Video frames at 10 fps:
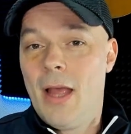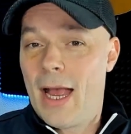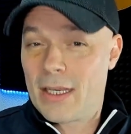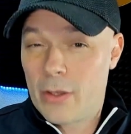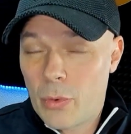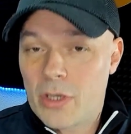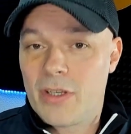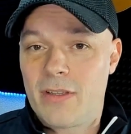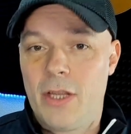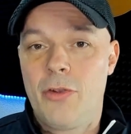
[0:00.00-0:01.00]
As long
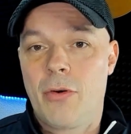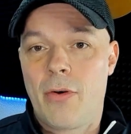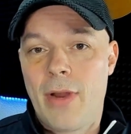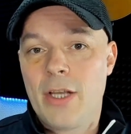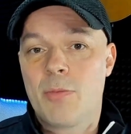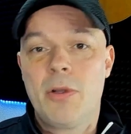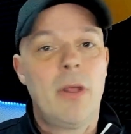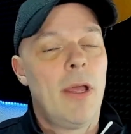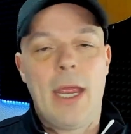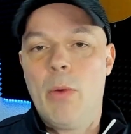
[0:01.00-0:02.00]
as it's in your
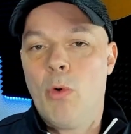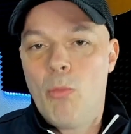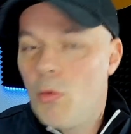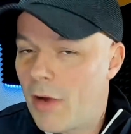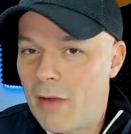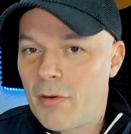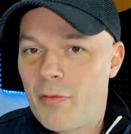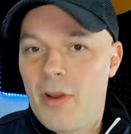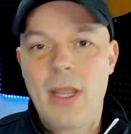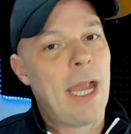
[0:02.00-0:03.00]
arrangement, it will move
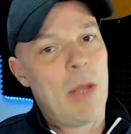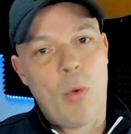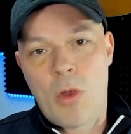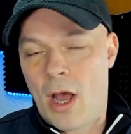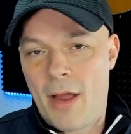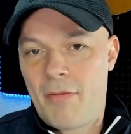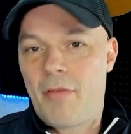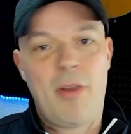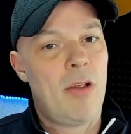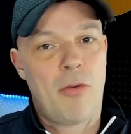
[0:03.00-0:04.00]
everything and it will cut
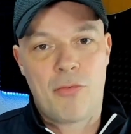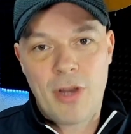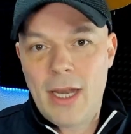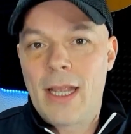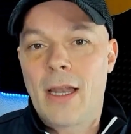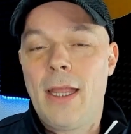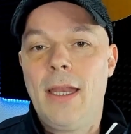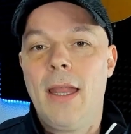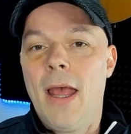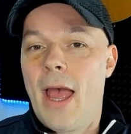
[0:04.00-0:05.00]
everything really
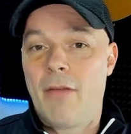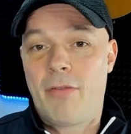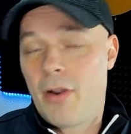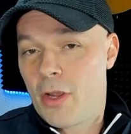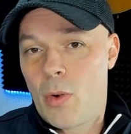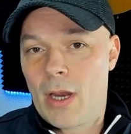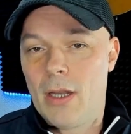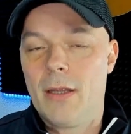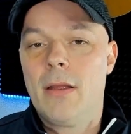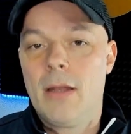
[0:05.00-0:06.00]
clean and very quickly.